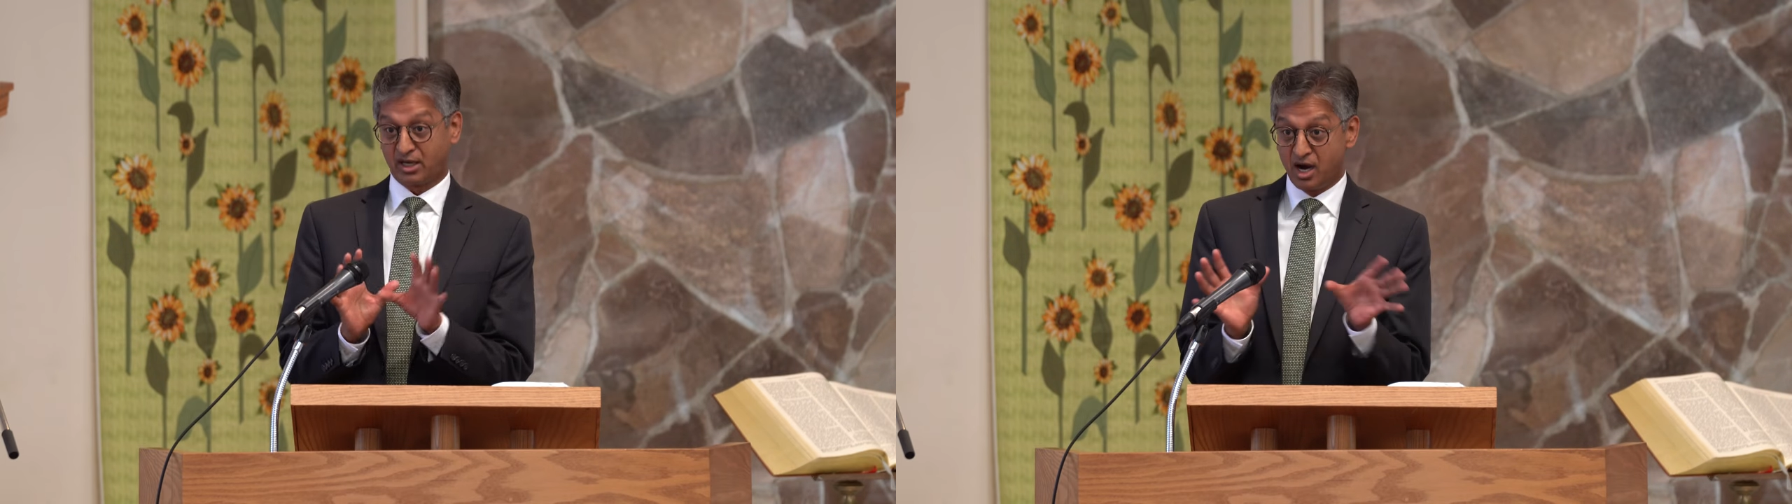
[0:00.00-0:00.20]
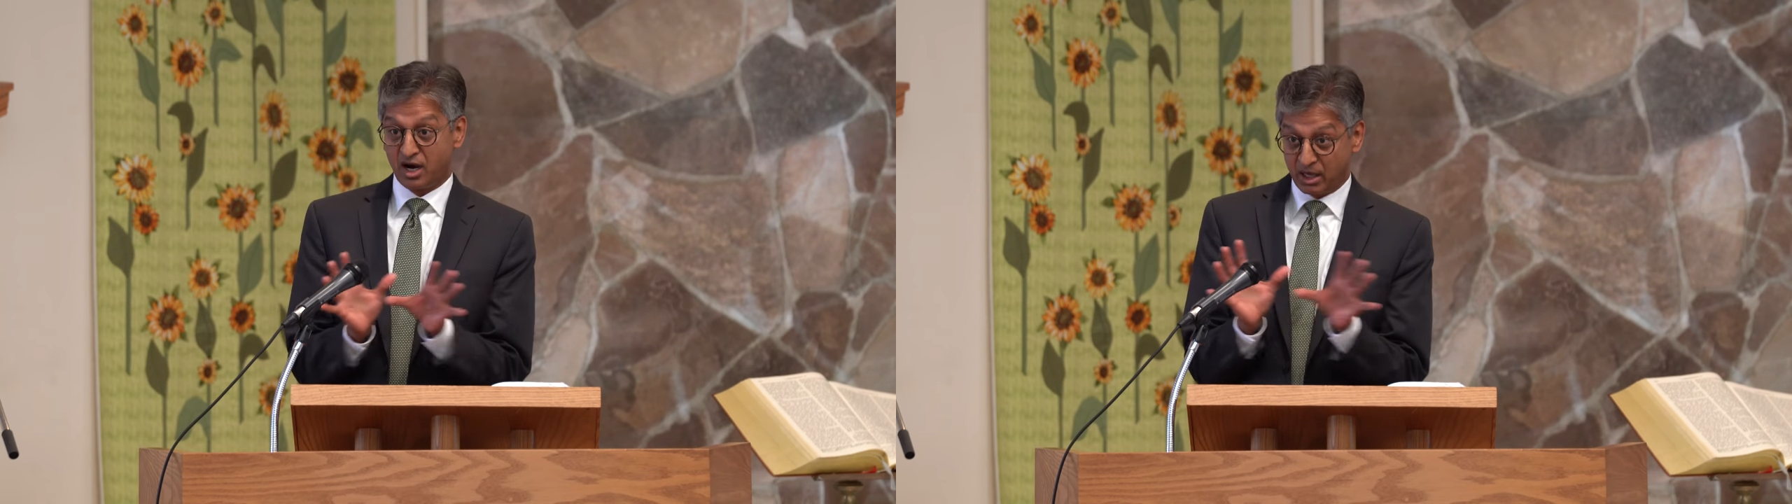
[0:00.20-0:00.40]

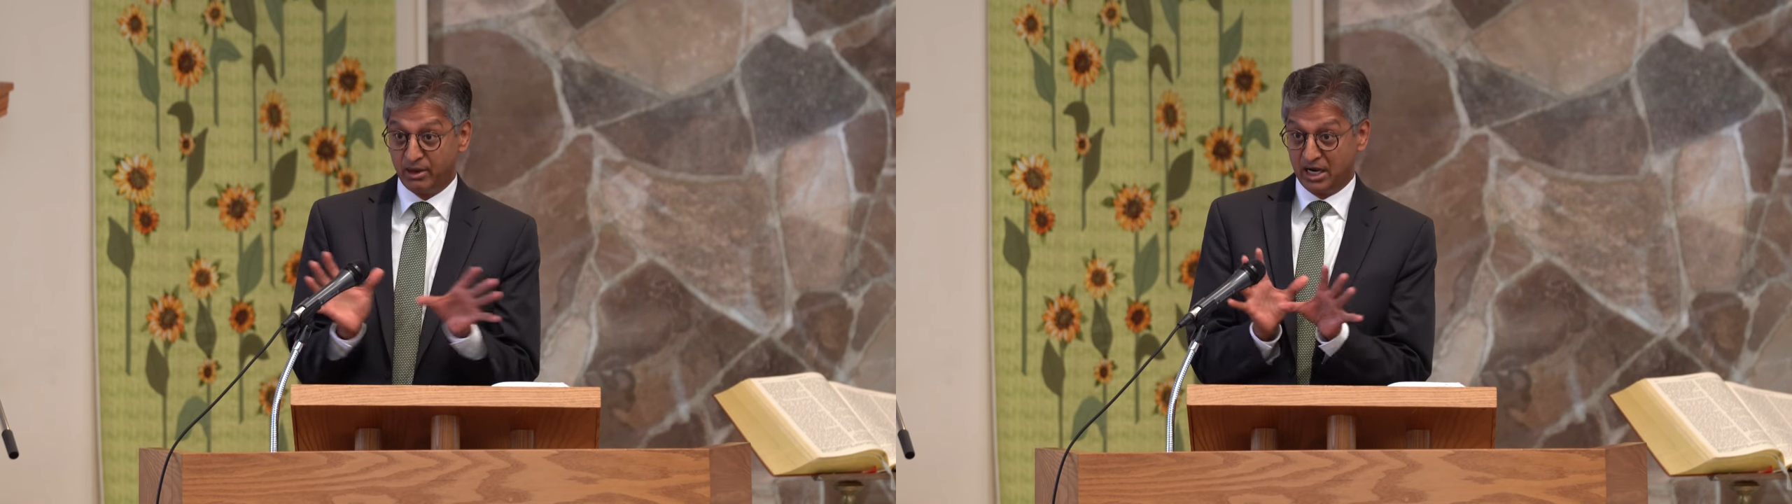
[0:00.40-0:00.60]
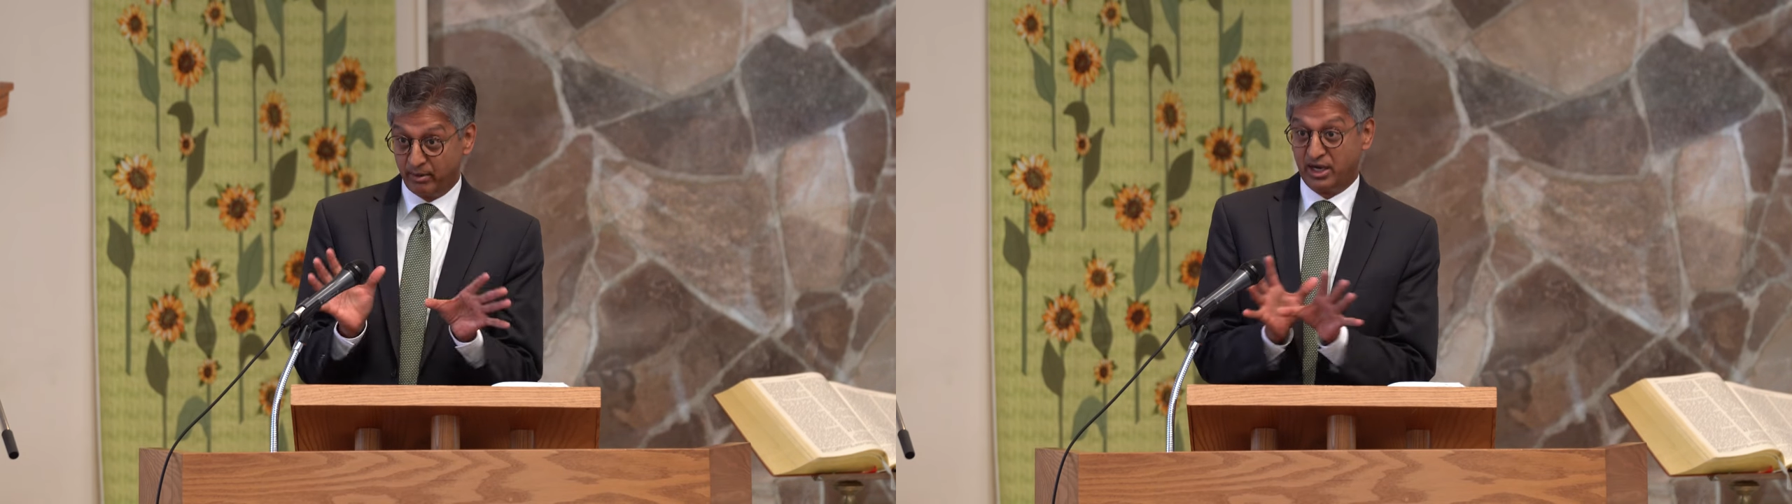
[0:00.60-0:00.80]
car
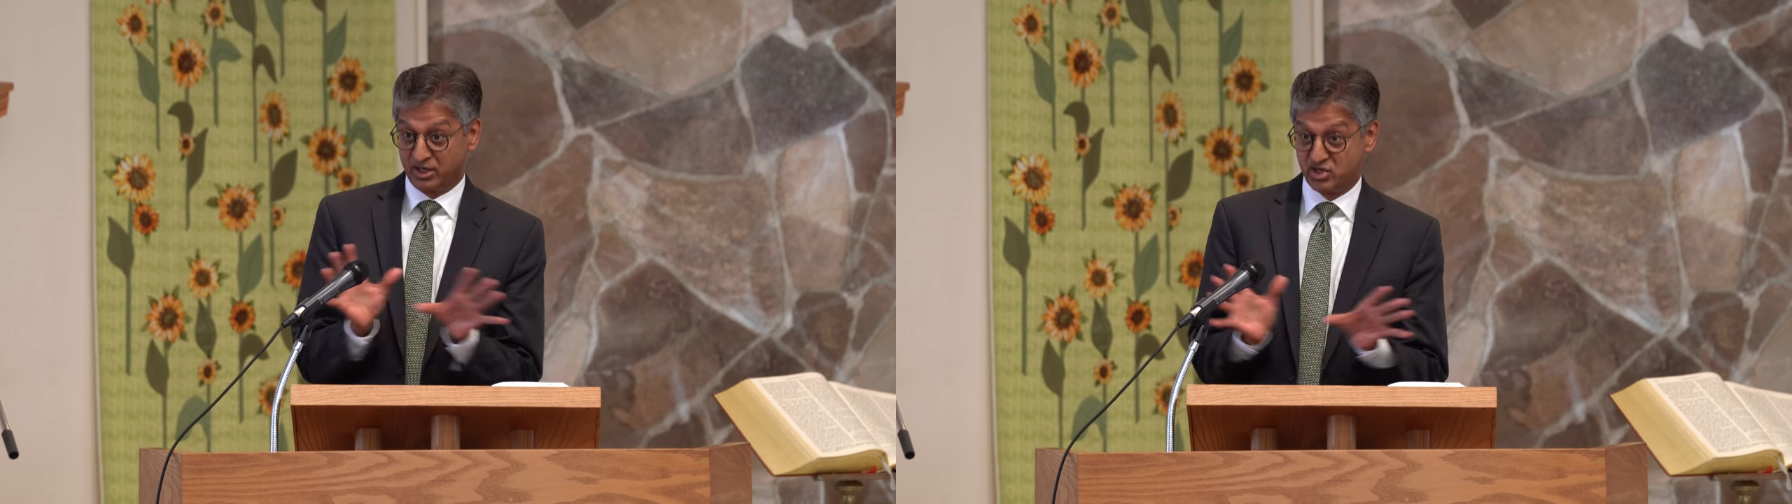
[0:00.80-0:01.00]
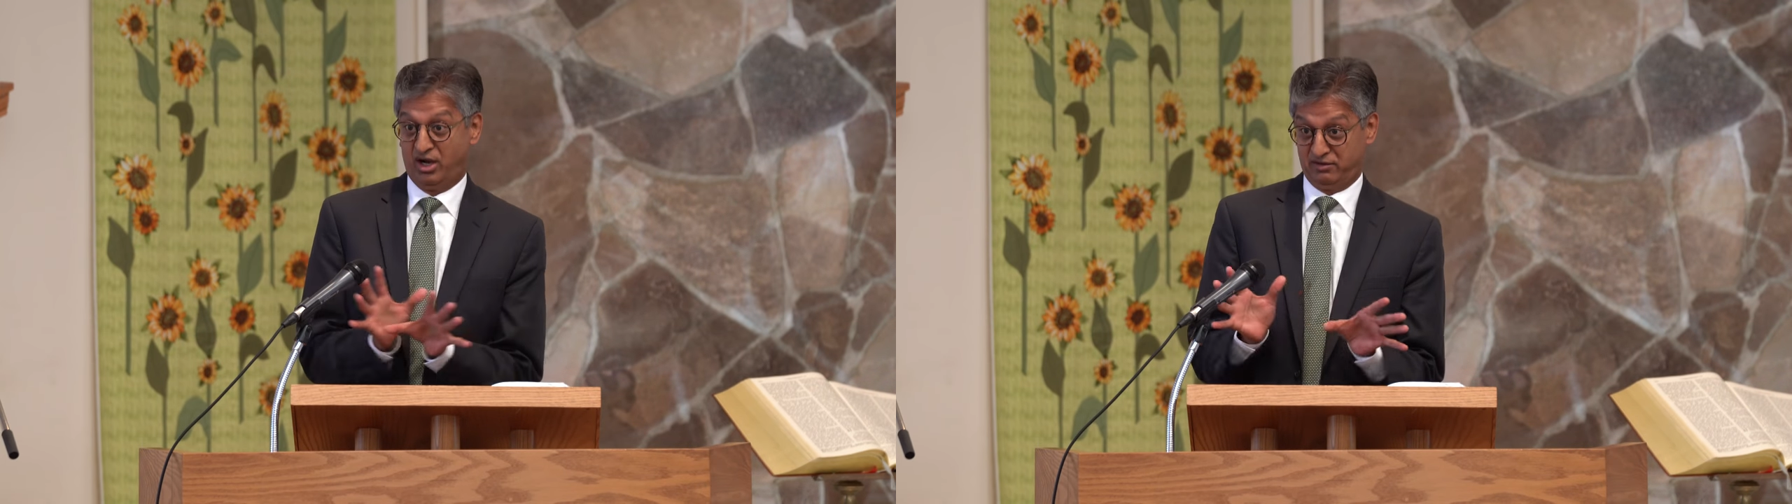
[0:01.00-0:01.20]
by
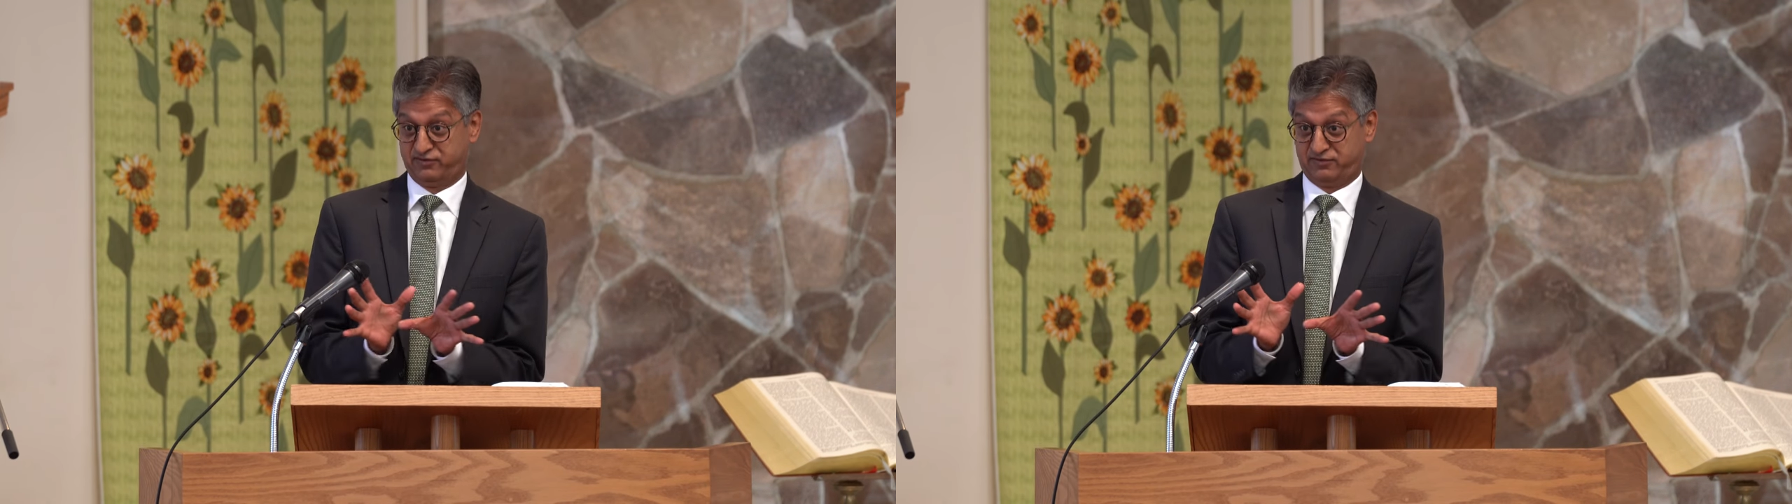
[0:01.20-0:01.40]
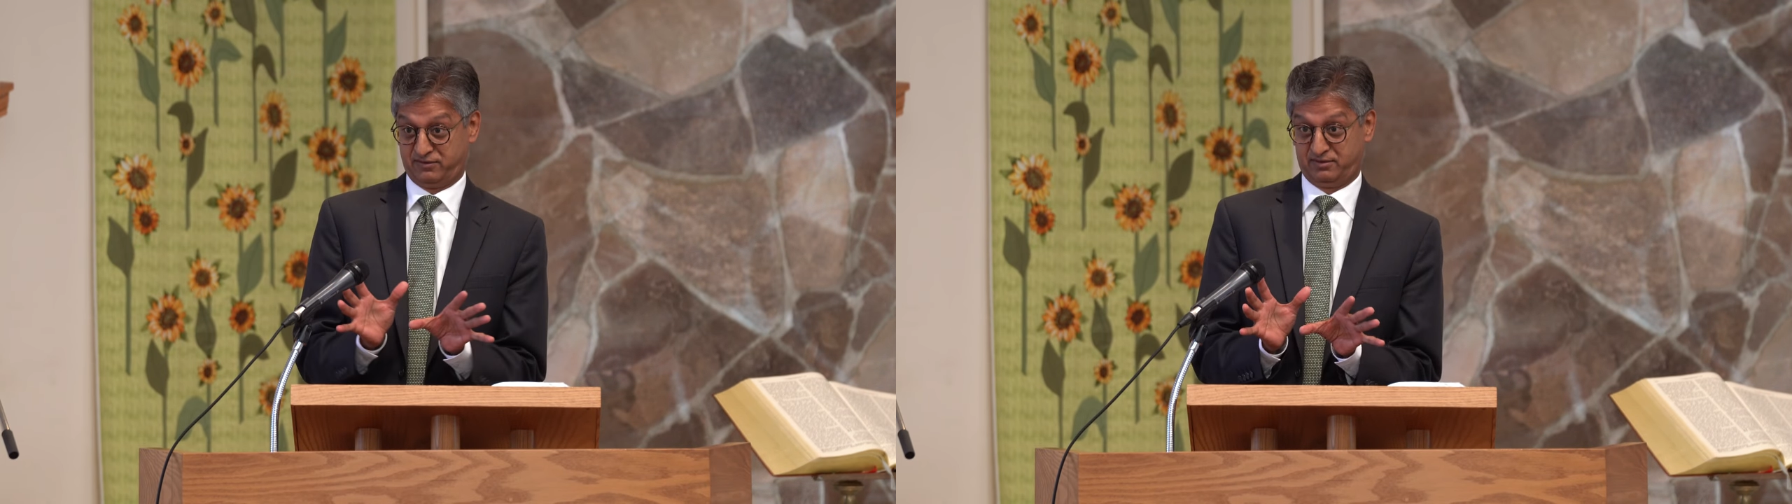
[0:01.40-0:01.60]

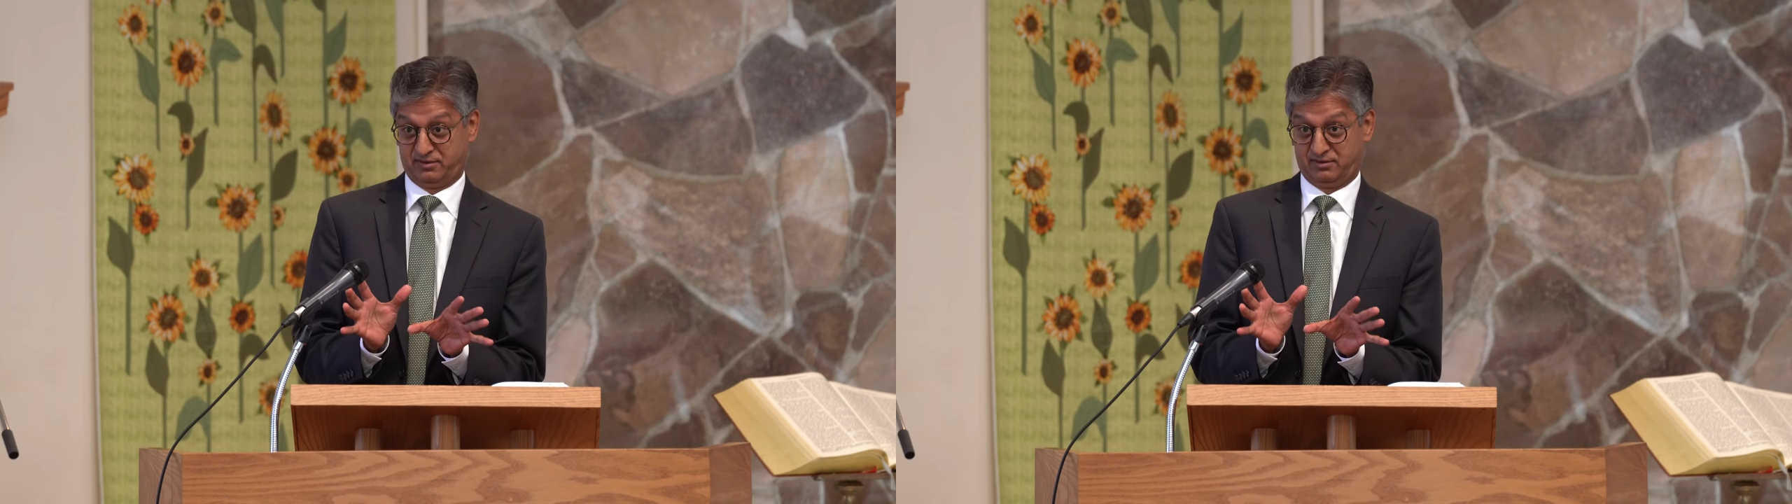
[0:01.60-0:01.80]
myself,